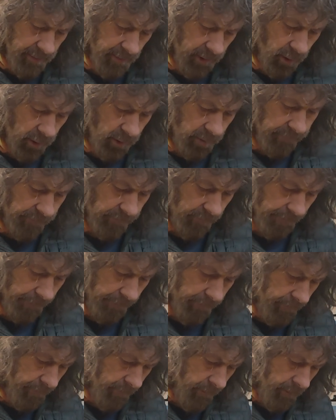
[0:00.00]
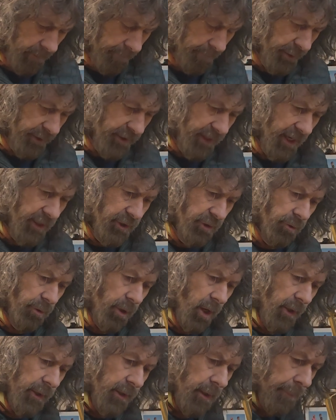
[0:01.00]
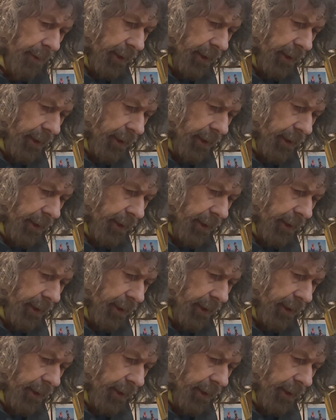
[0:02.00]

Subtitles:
a lot of potential hiker